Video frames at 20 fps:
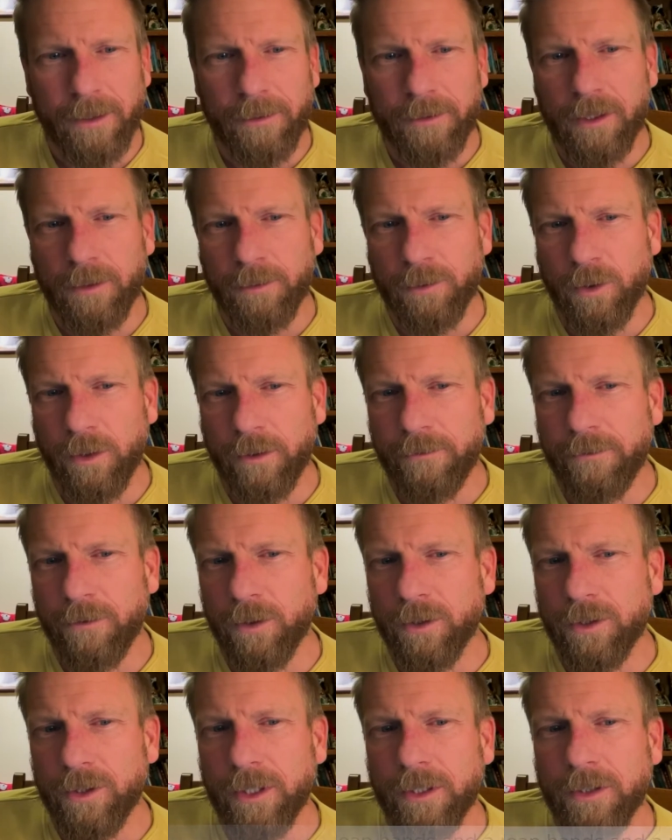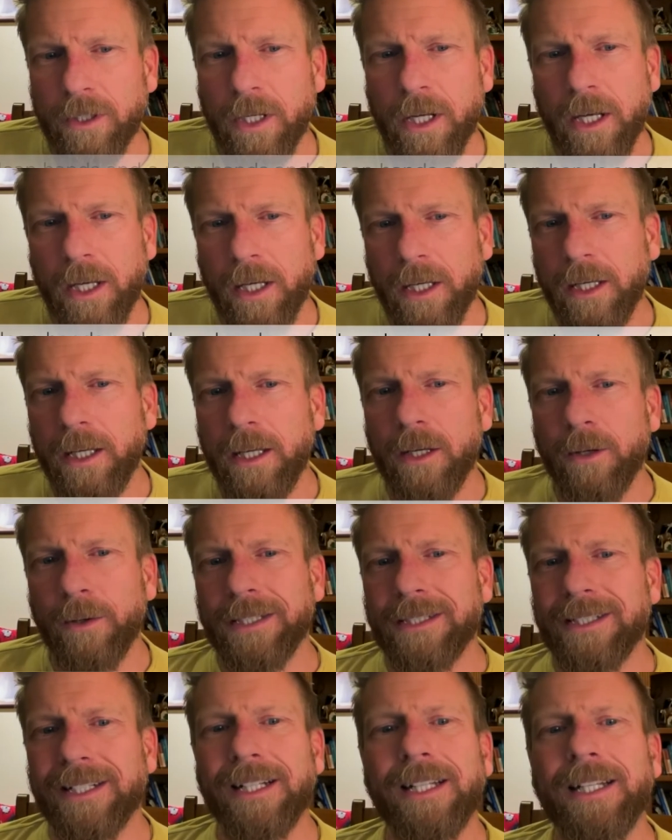And Psalm 24 says, "He who
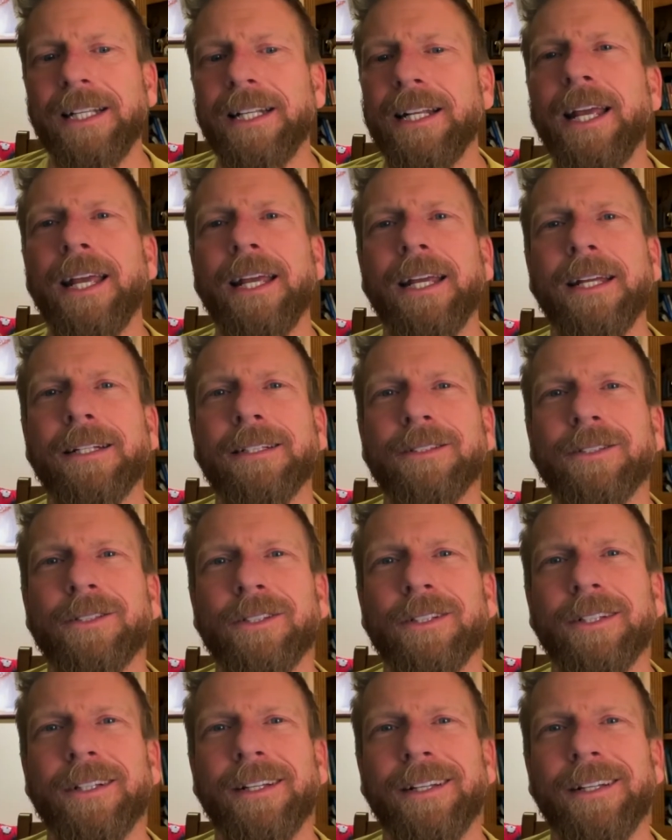has clean hands